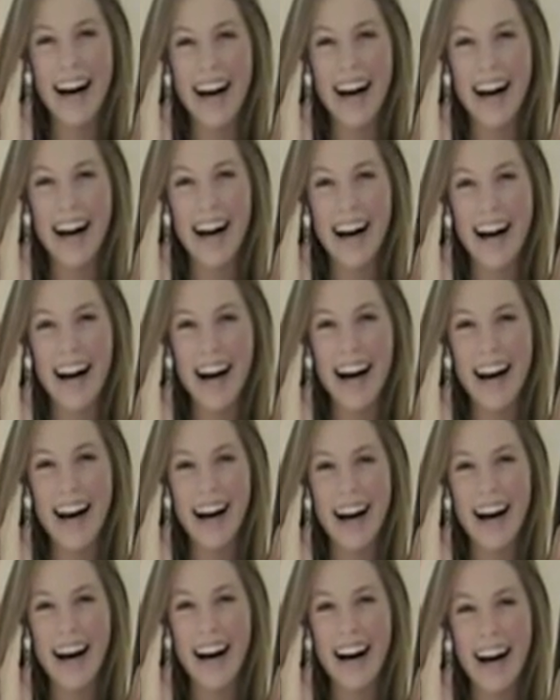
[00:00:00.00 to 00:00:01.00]

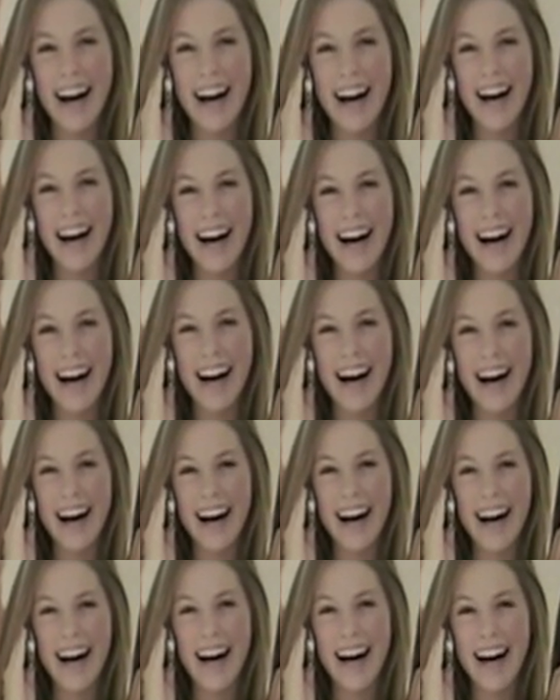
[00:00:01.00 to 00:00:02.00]

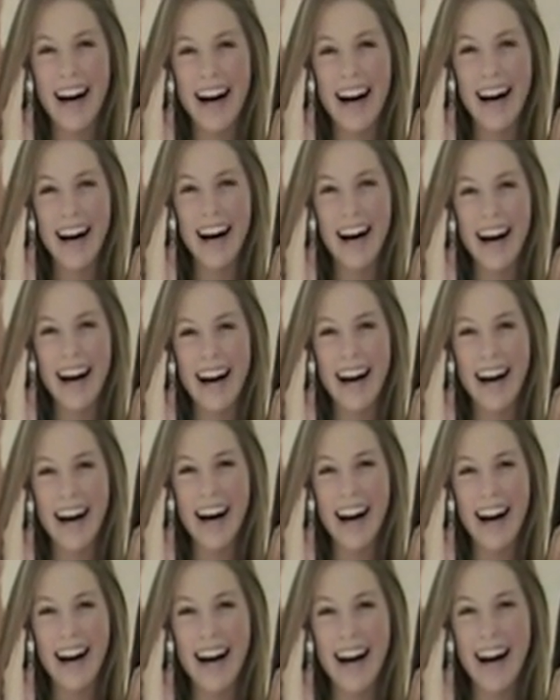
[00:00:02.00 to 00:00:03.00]

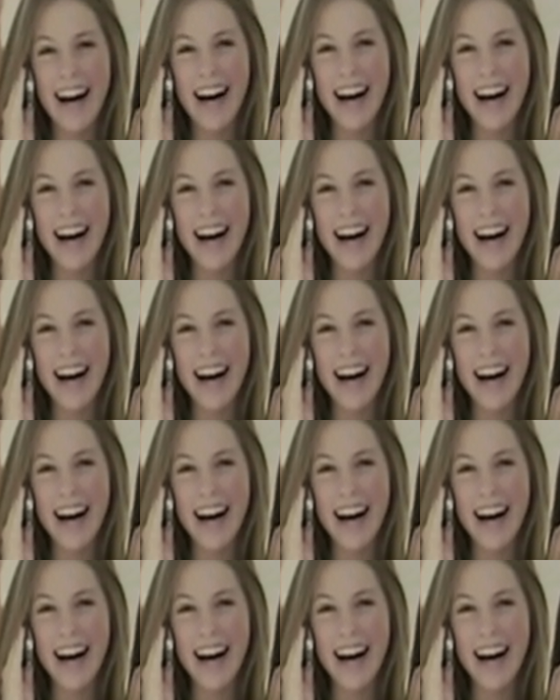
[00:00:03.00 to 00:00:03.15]
No words are spoken by the person on screen.